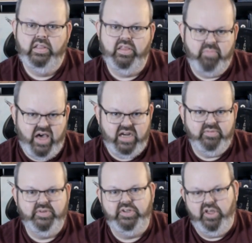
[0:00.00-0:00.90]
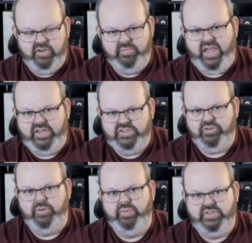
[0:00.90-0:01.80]
The bottom, another
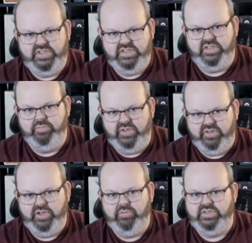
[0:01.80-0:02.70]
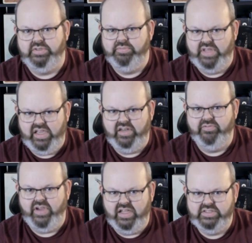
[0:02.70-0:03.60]
mandatory persistent ability with some
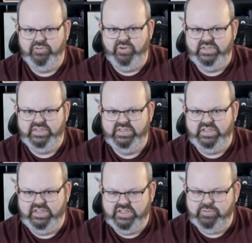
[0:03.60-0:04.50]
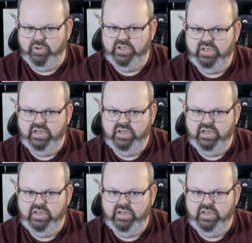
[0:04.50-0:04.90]
negative consequences. In this one,